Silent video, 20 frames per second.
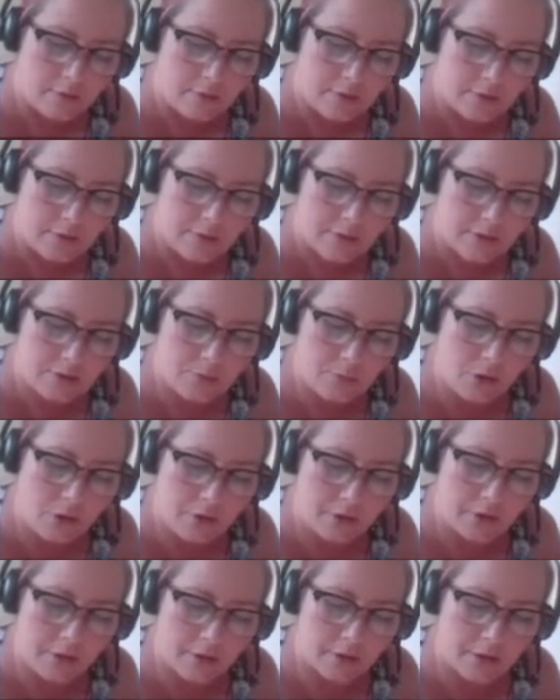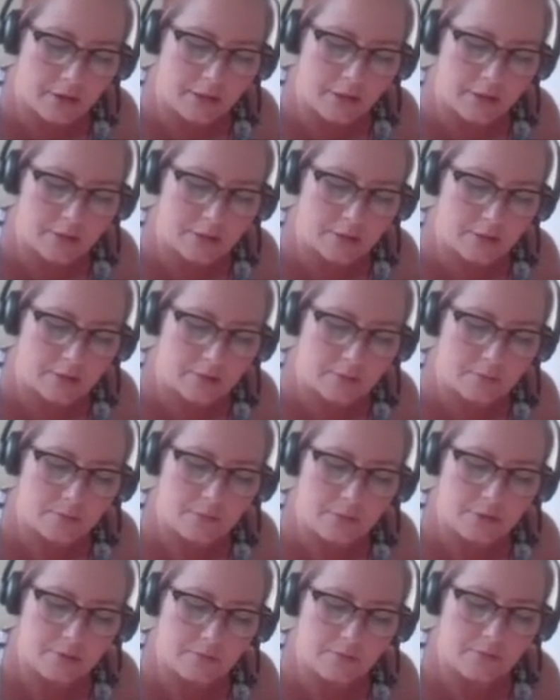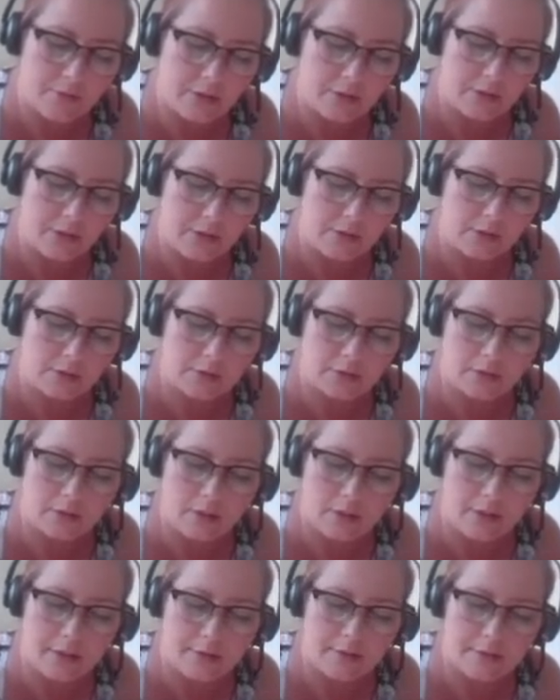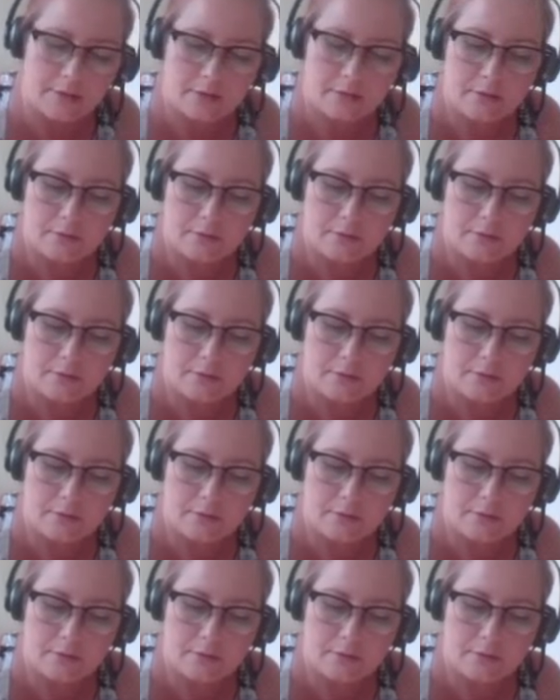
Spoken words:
small areas with very light